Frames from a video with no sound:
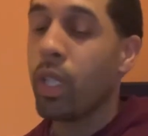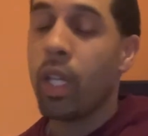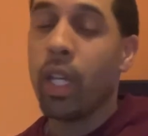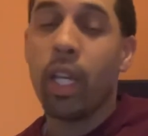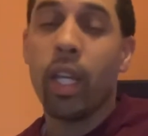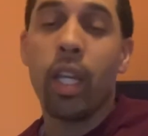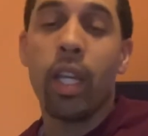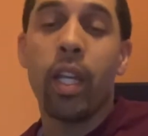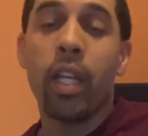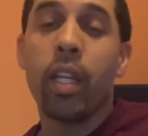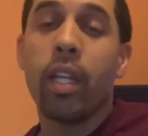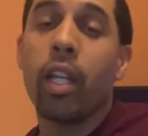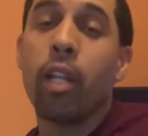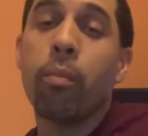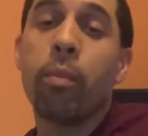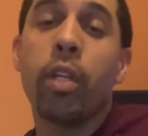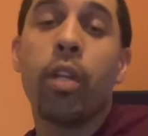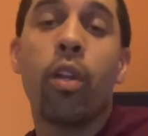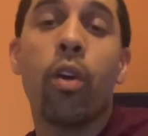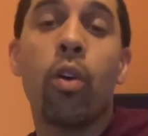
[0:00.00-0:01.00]
and let
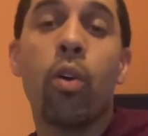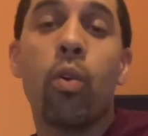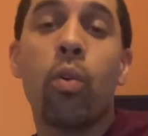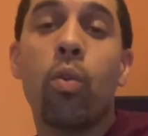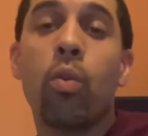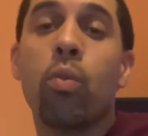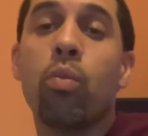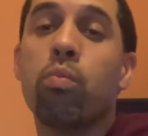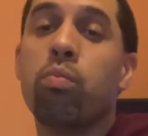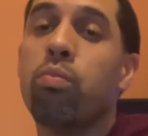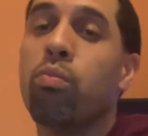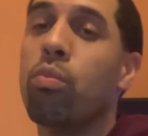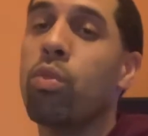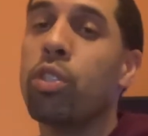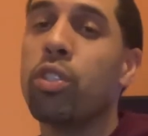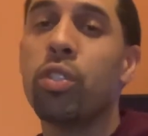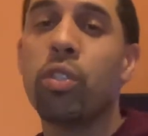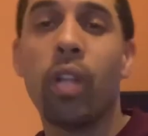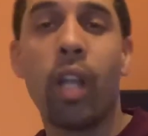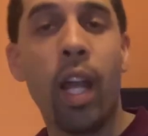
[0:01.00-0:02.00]
me know
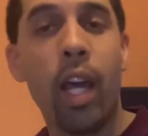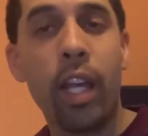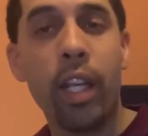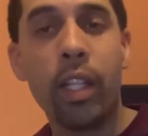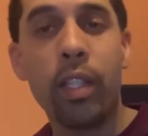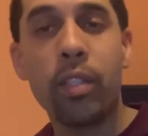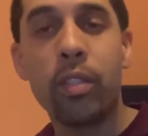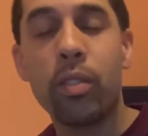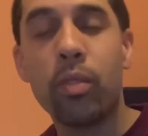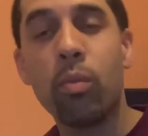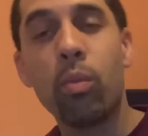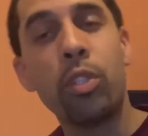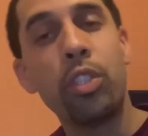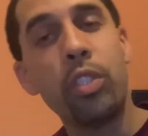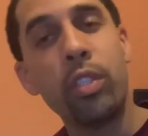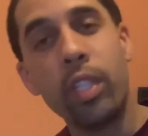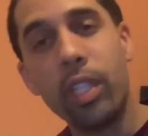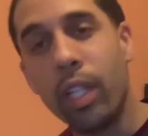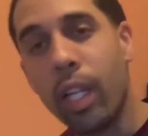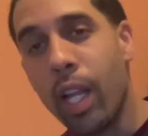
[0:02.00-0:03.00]
what you liked, what you
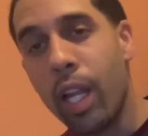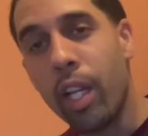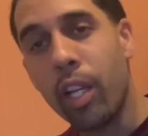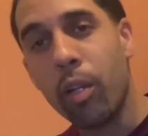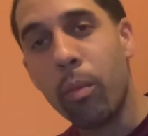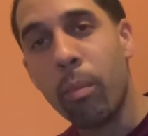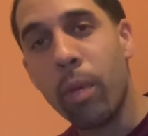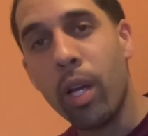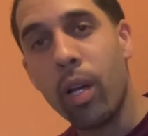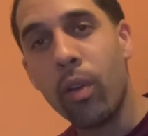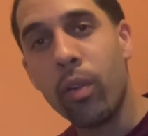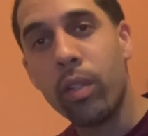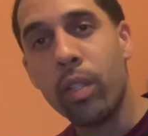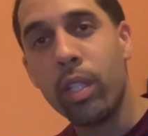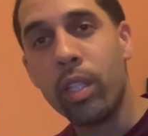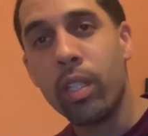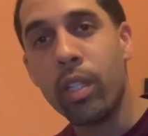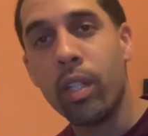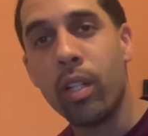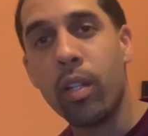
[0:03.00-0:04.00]
didn't like about
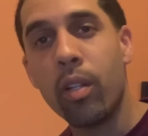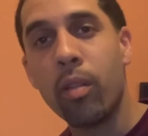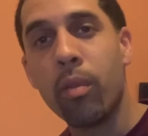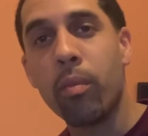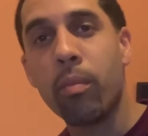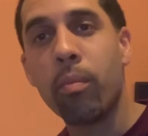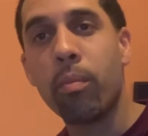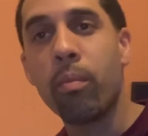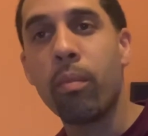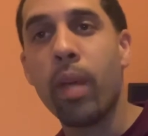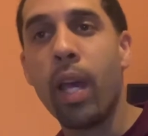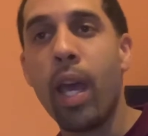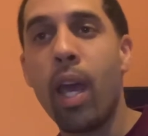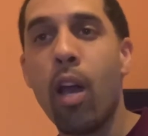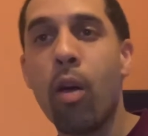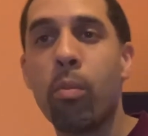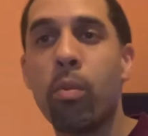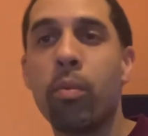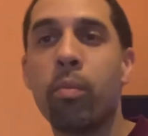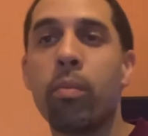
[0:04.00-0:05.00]
the
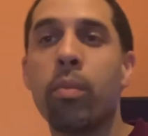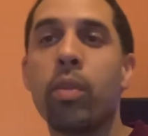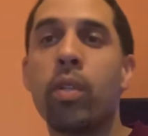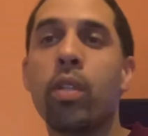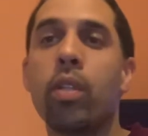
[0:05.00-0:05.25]
album.